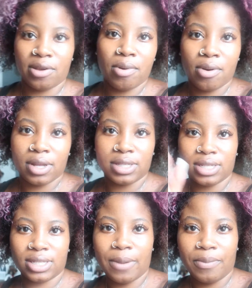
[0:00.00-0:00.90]
and pausing,
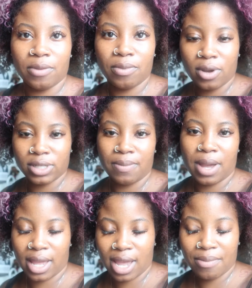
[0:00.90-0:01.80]
stopping and pausing
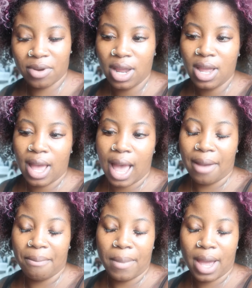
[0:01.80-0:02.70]
my camera,
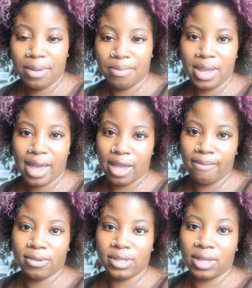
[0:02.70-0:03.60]
I might be
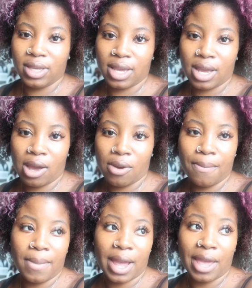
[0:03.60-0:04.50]
able to get out
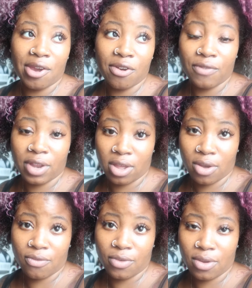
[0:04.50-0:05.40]
my hair
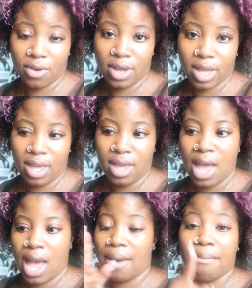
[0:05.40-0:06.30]
video for y'all.
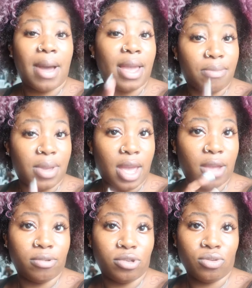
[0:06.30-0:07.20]
I might be
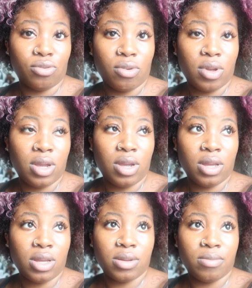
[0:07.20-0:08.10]
able to.
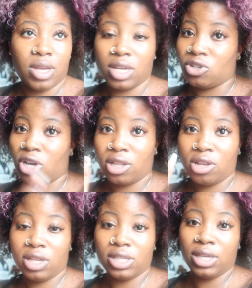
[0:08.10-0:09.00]
Because y'all
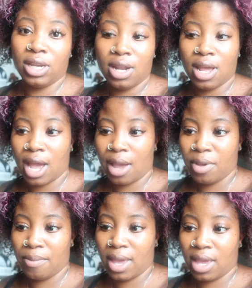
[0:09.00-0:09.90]
clearly see that I've
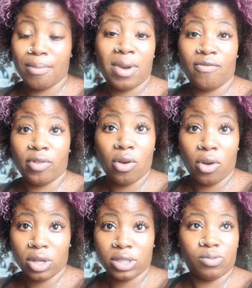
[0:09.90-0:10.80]
been making my
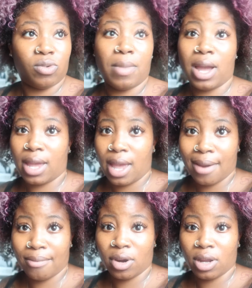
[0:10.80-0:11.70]
vlogs with my
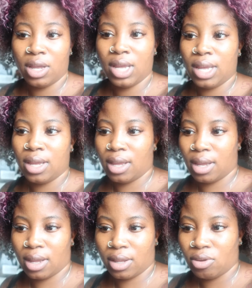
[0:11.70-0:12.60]
camera
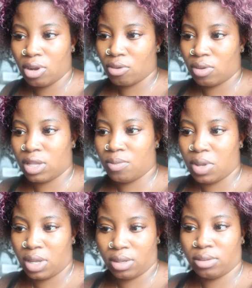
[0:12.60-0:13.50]
and you know, it's
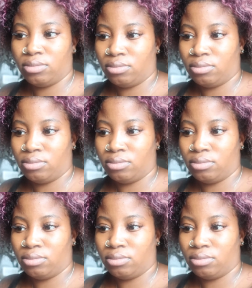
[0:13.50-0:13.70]
been,